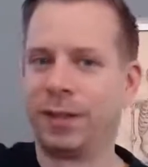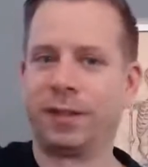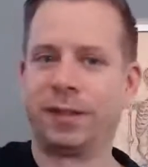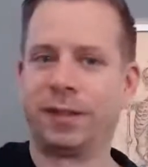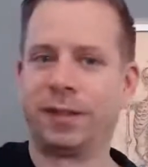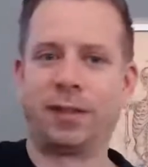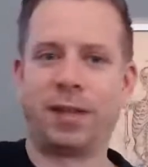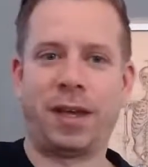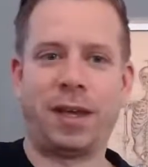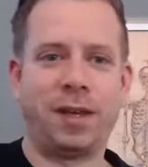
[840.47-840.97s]

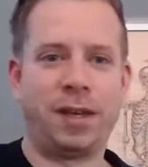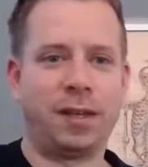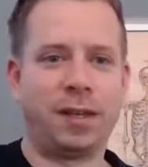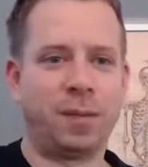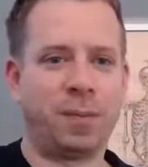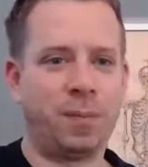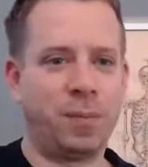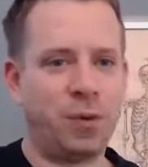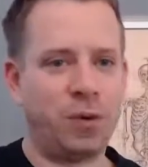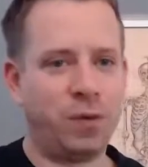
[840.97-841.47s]
Take the
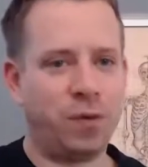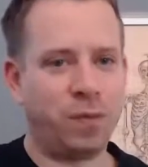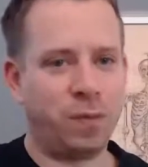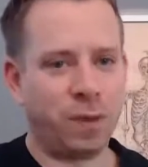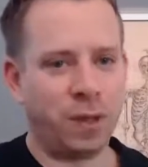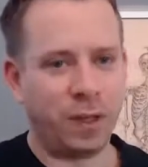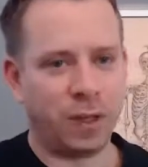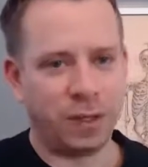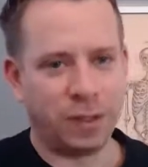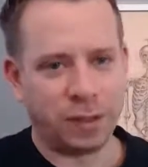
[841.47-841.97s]

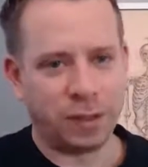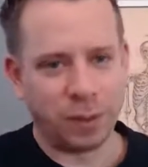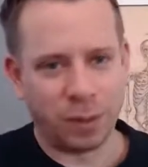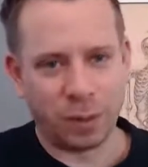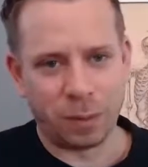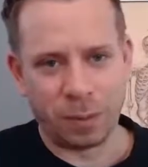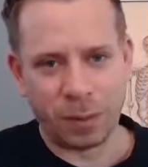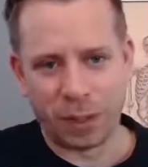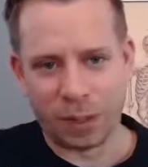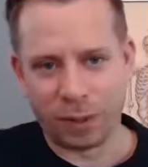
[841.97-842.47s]
movement into a
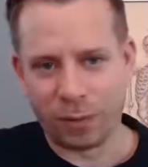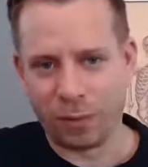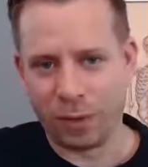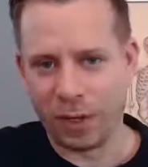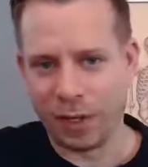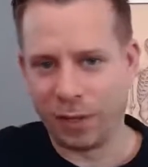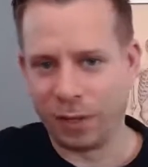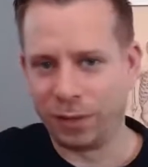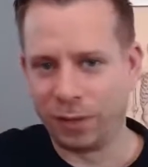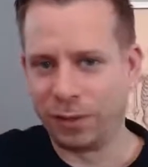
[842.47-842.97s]
bigger
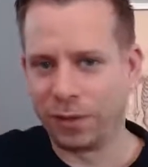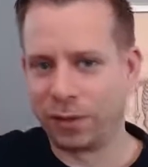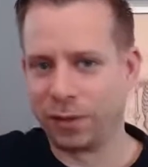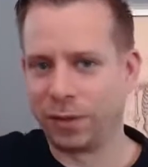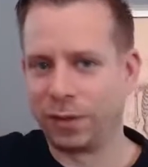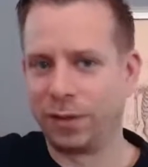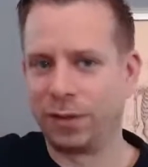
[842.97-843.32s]
range.